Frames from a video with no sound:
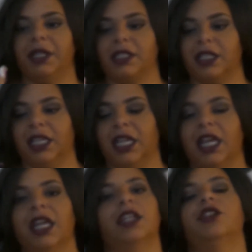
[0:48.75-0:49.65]
basically
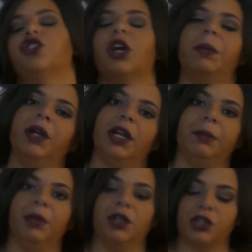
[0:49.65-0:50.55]

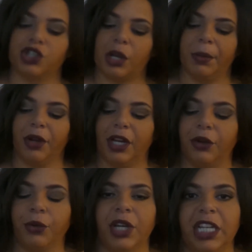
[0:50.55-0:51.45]
strawberry milk, strawberry
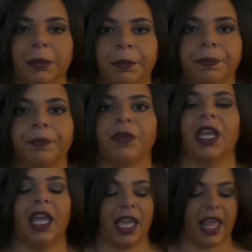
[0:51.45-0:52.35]
cream.
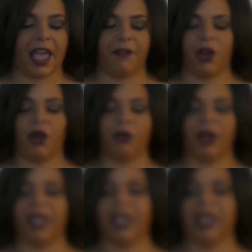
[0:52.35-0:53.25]
And I have it
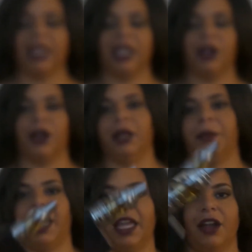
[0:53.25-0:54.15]
already in here in
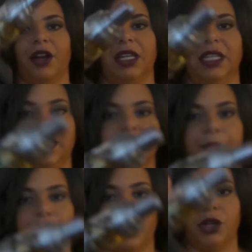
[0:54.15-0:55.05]
my
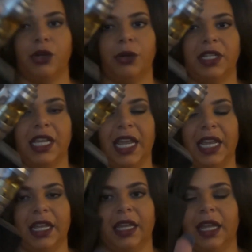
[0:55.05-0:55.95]
Herakles Pro
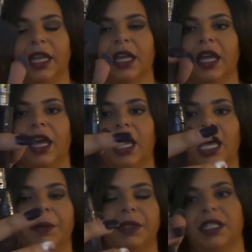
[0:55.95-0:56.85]
tank,
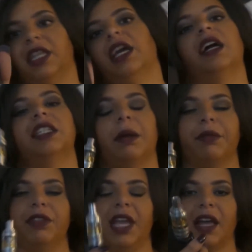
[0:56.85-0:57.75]
um, sitting on
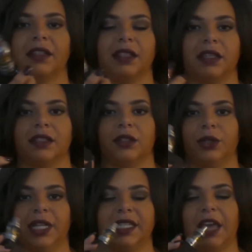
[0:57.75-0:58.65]
top of the Axis. So
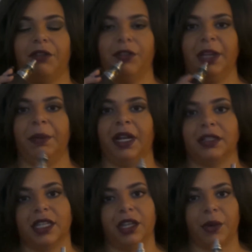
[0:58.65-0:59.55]
let's have a vape and
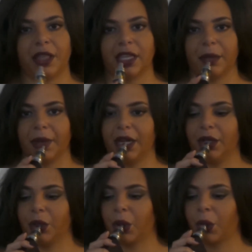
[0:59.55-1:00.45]
I'll tell you what I think about it.